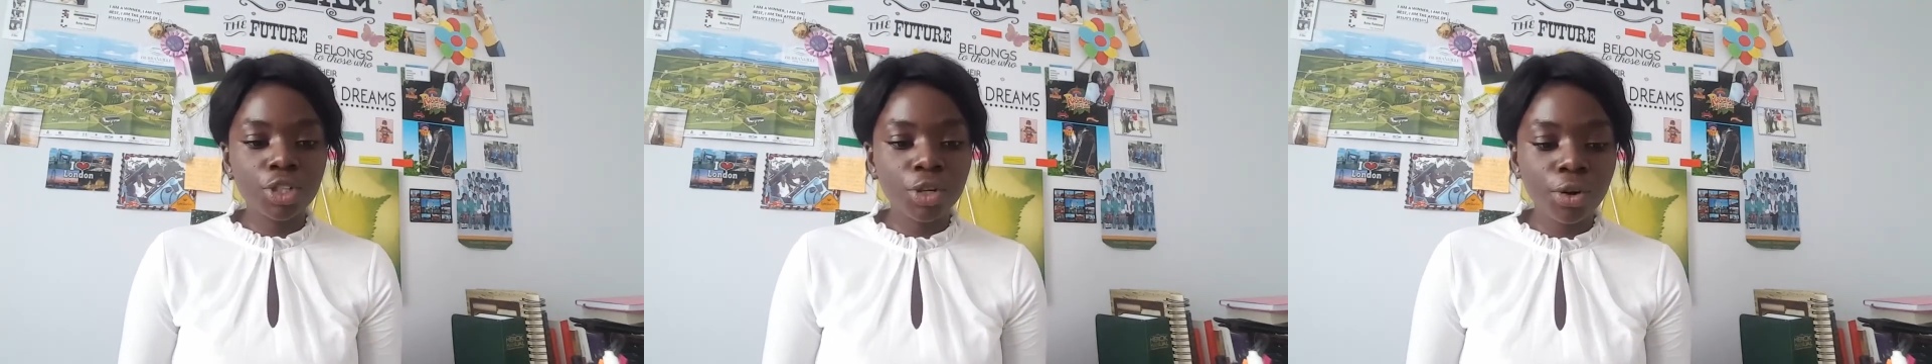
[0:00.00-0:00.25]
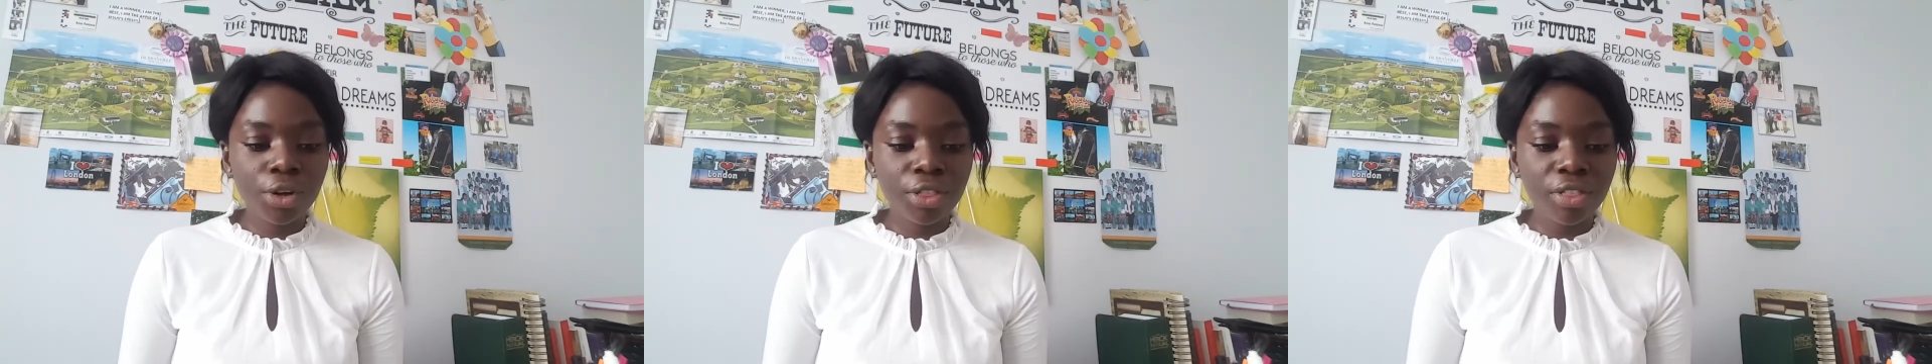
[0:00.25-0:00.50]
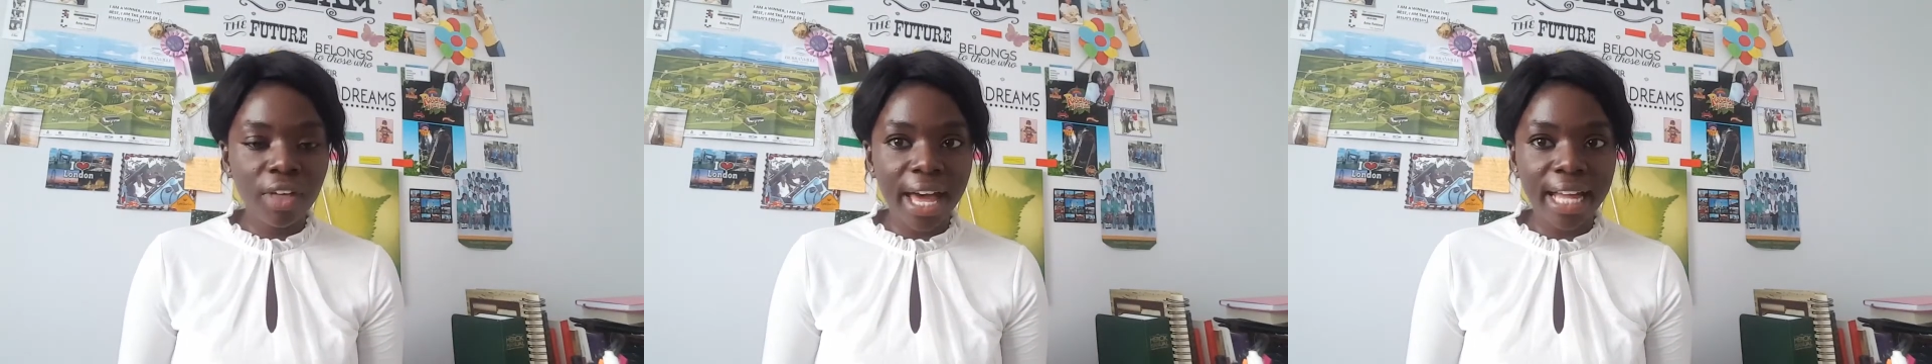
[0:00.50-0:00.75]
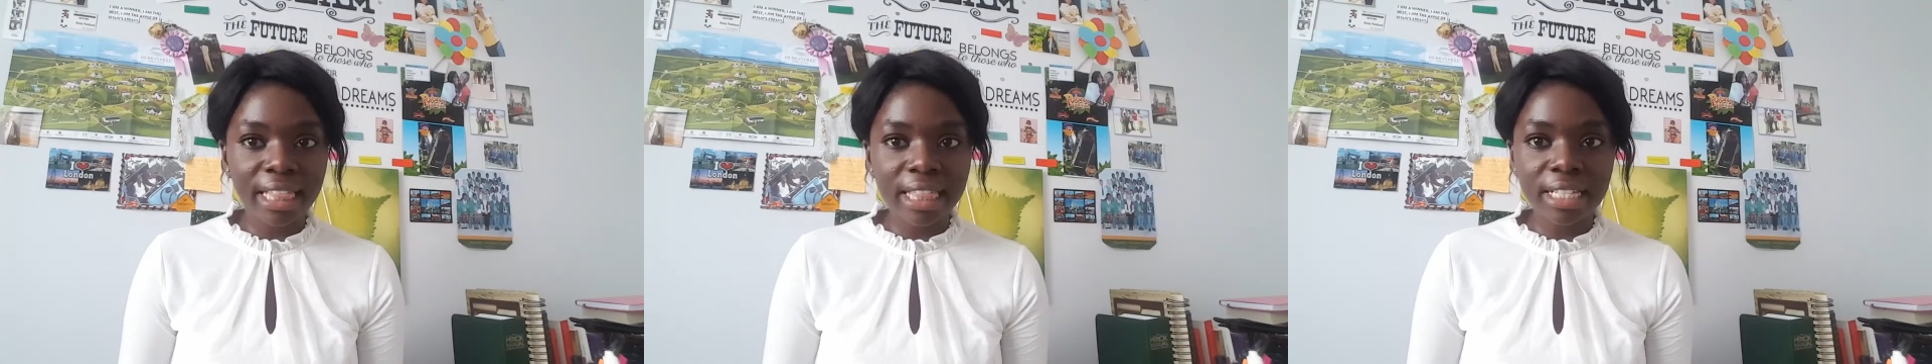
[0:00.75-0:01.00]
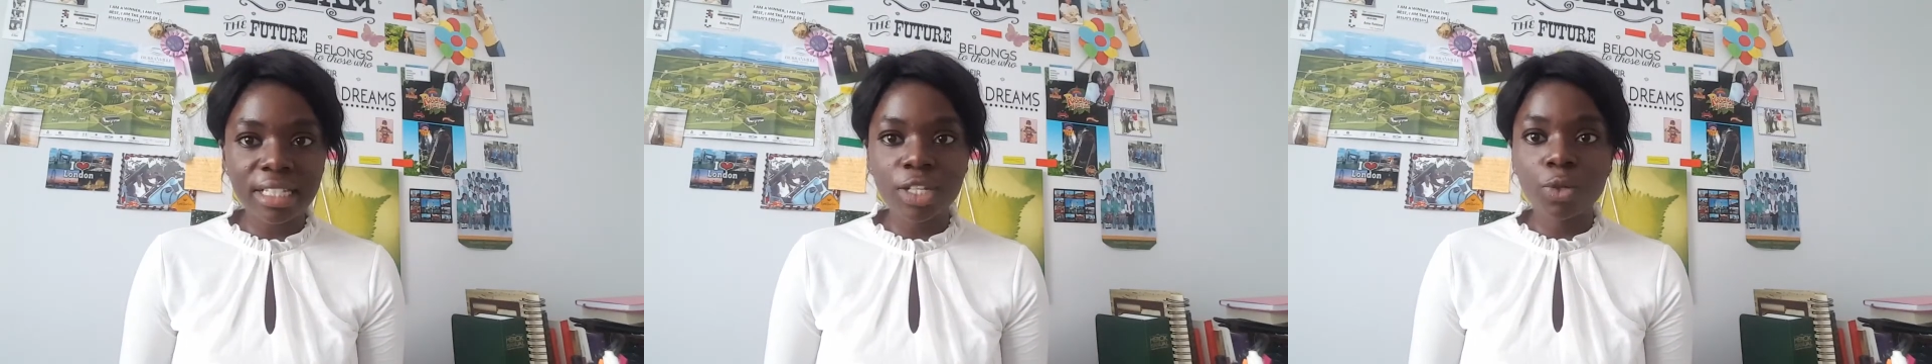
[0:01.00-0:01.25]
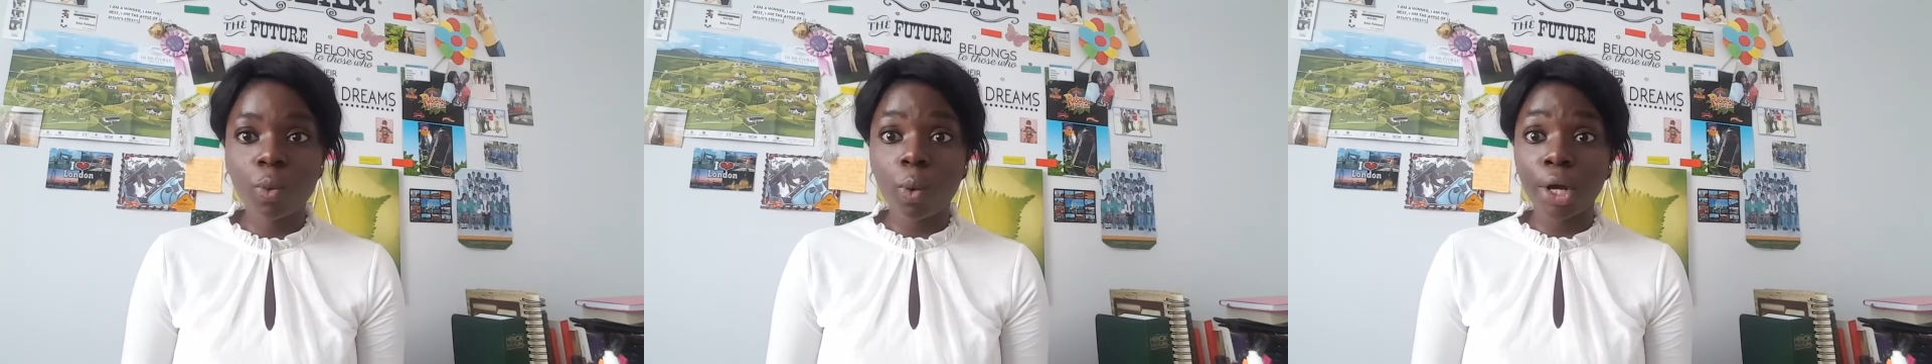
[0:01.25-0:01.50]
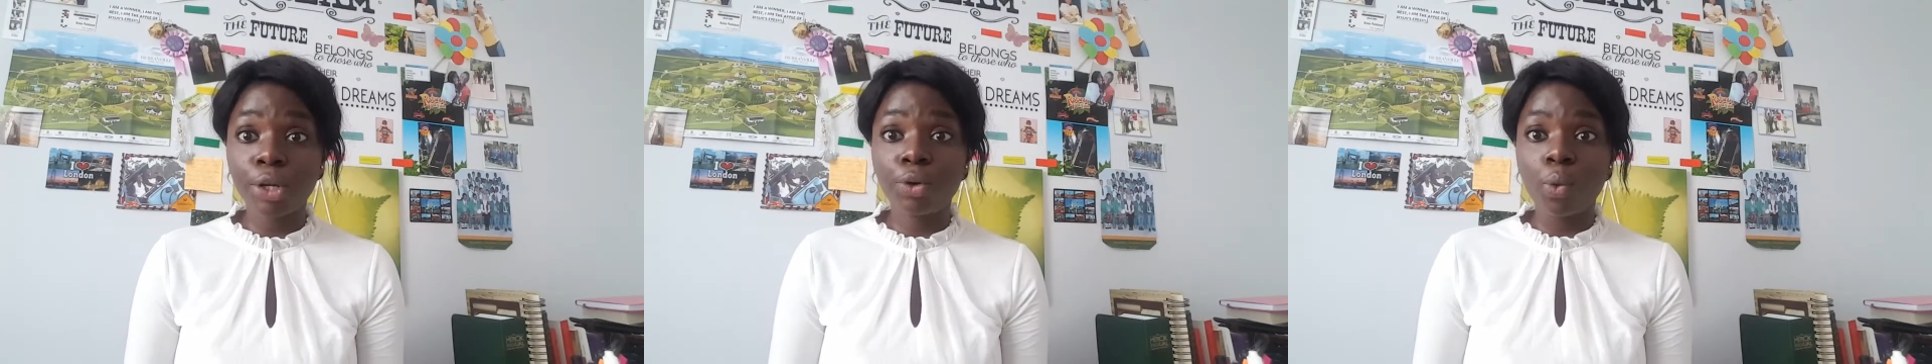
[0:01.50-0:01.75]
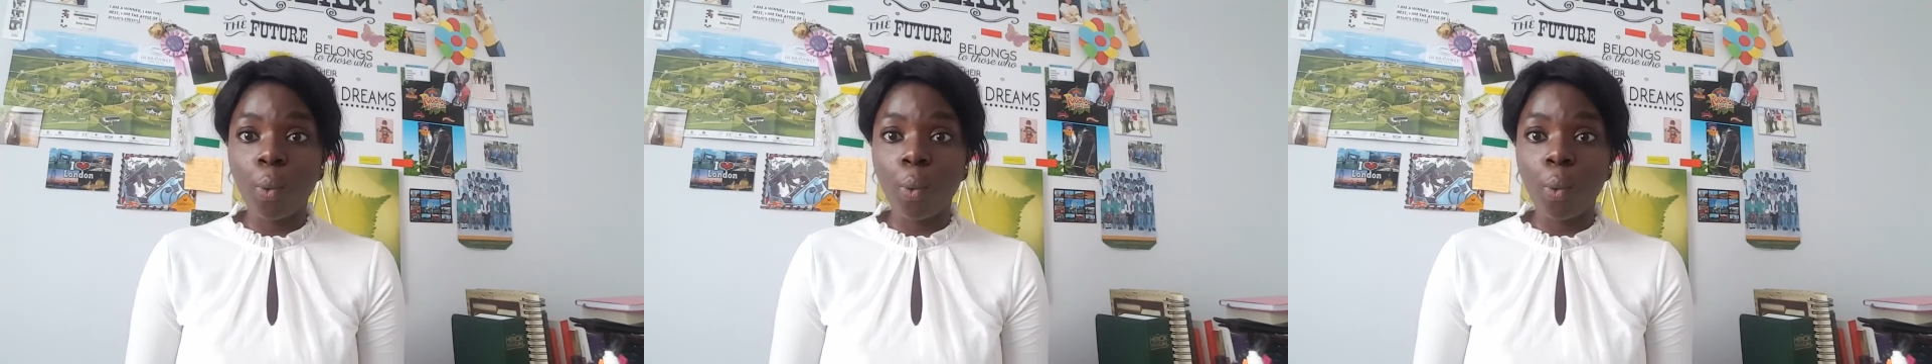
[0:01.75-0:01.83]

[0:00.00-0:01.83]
sure that this is what you